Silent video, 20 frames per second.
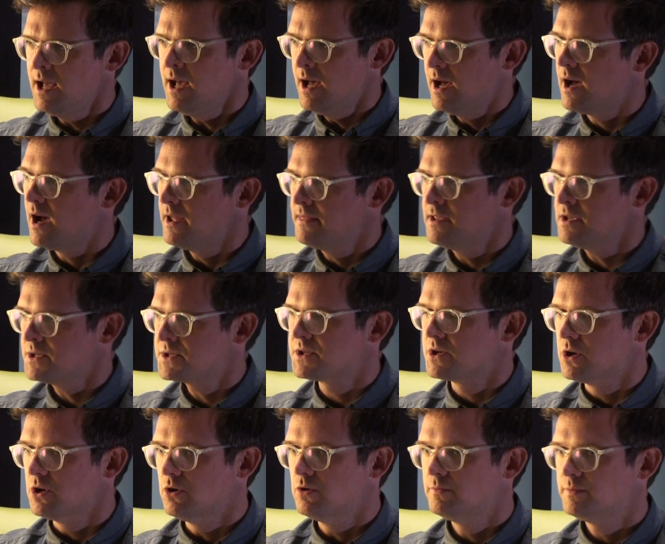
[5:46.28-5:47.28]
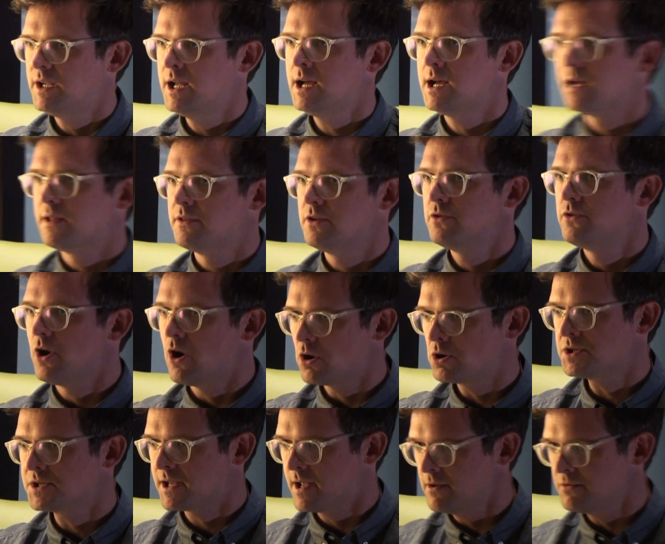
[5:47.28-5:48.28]
Yeah, I think so. Yeah, the
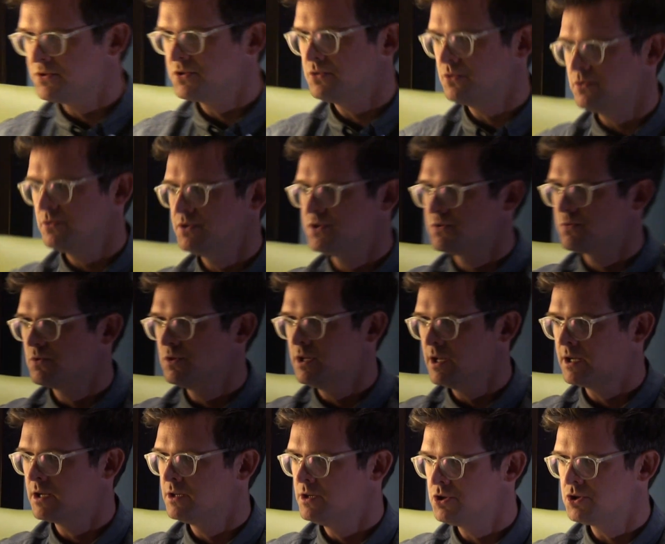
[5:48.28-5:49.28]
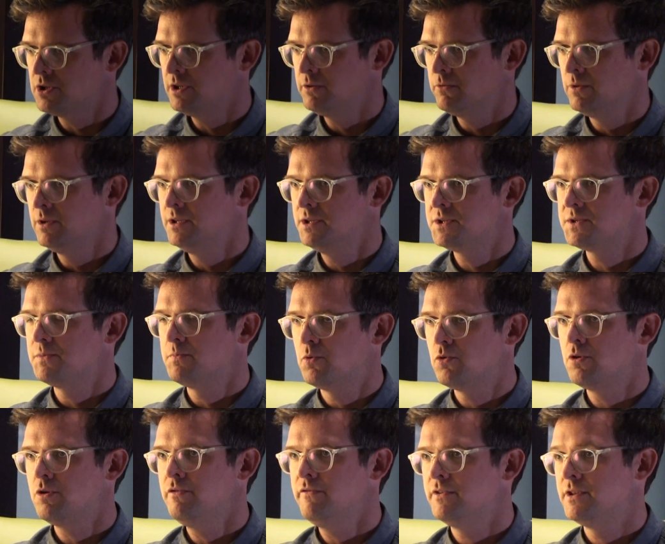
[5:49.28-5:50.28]
arts councils were like initially really
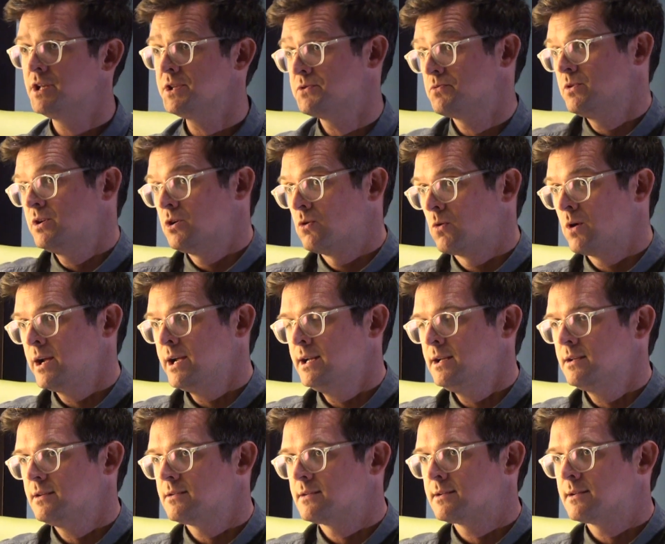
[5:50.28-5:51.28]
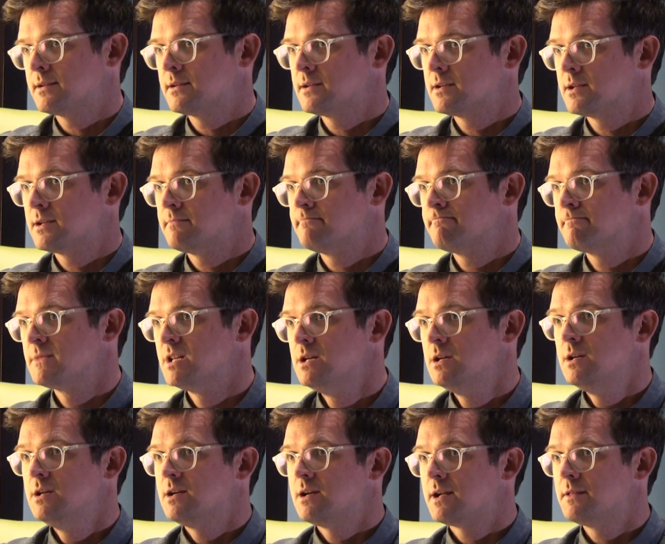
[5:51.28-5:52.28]
supportive, and that's really great. And
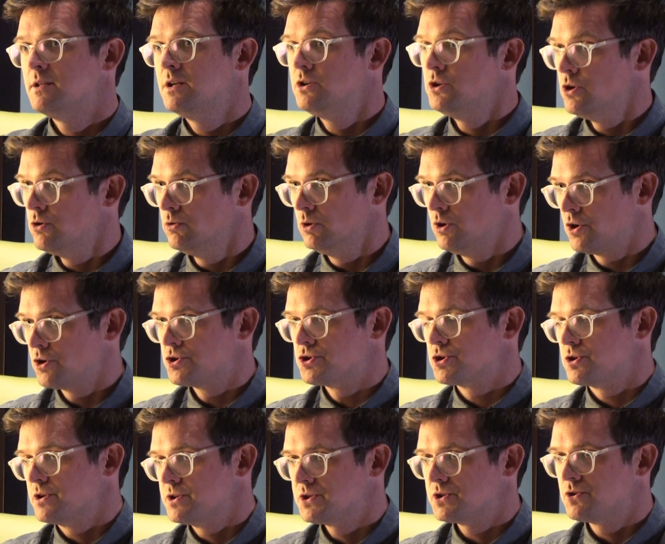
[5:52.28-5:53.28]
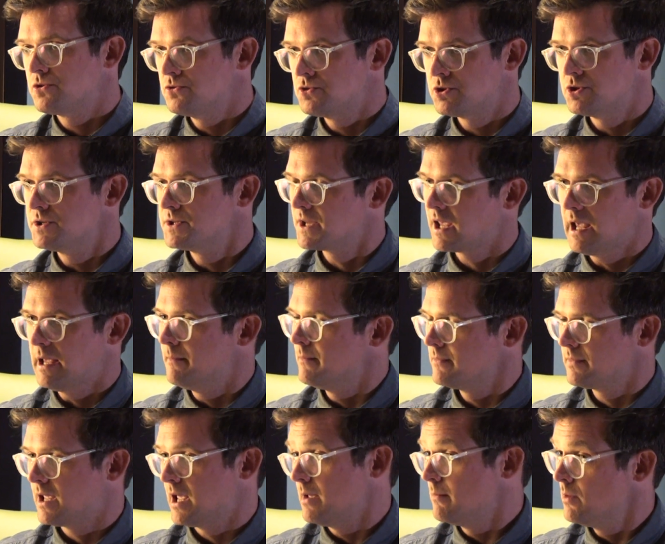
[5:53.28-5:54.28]
then, you know, larger institutions
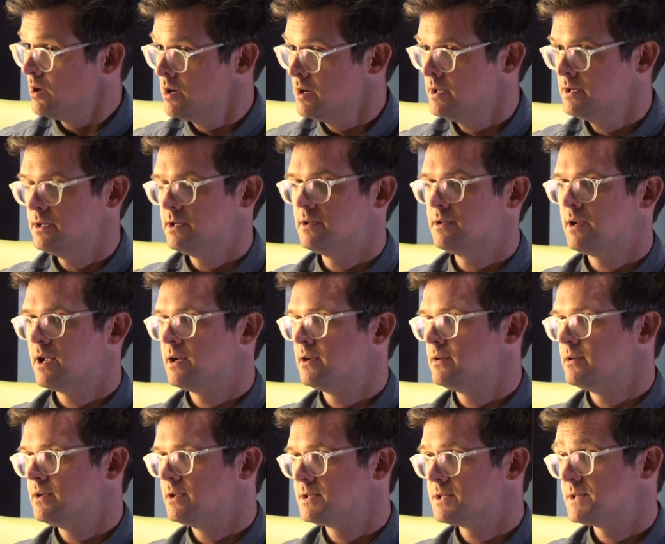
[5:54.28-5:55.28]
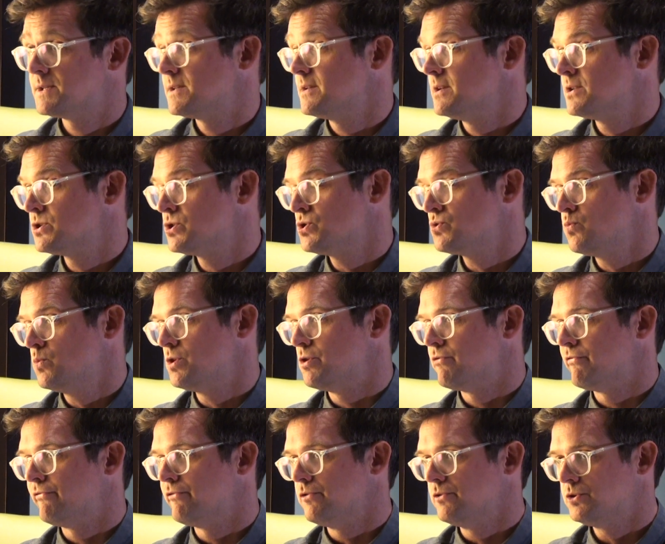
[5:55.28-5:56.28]
came on, and it's just
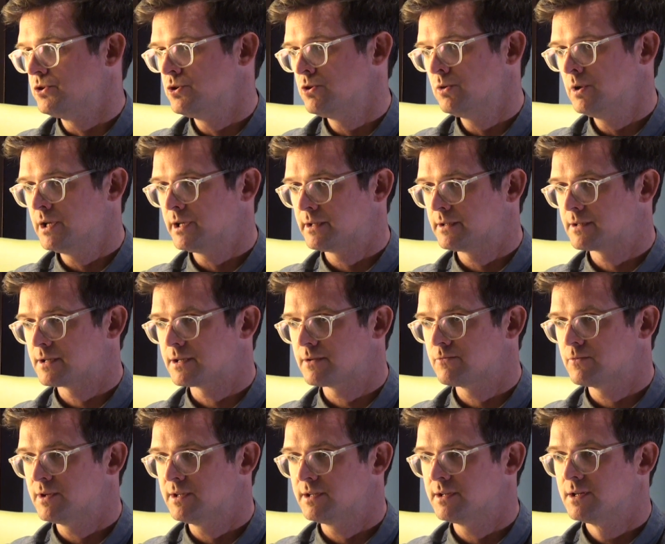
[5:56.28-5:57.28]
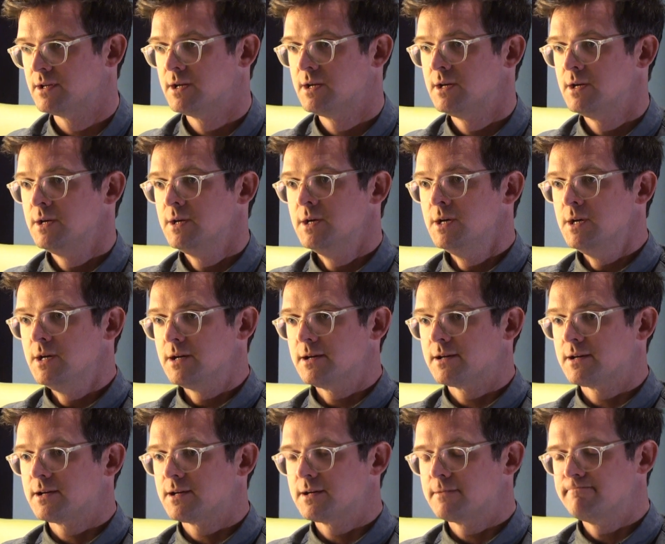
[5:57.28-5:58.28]
wonderful. You know, like we
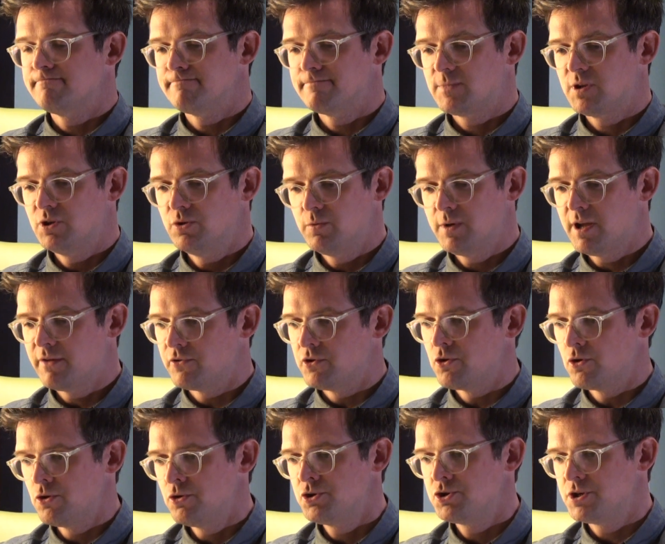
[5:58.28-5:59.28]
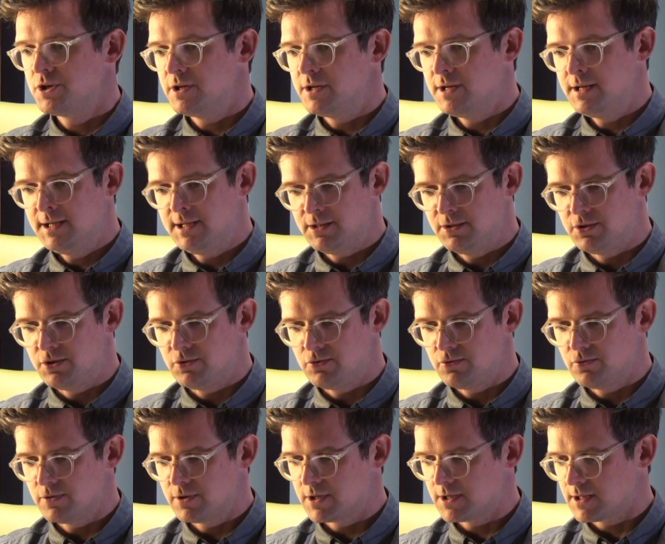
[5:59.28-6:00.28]
have an urgent need
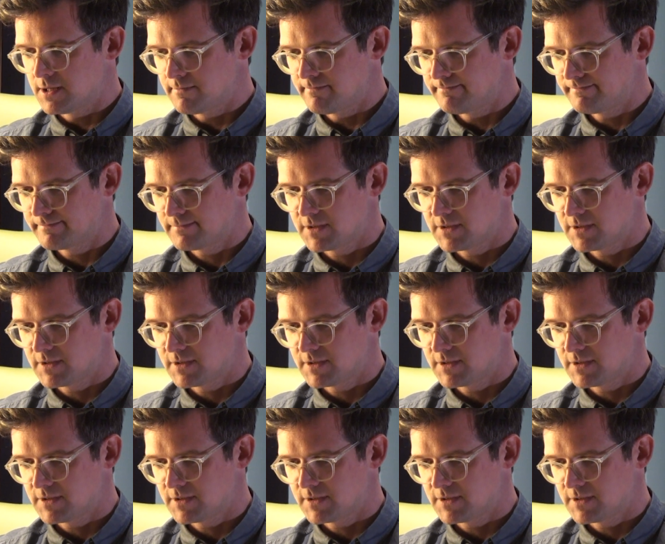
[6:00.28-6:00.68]
to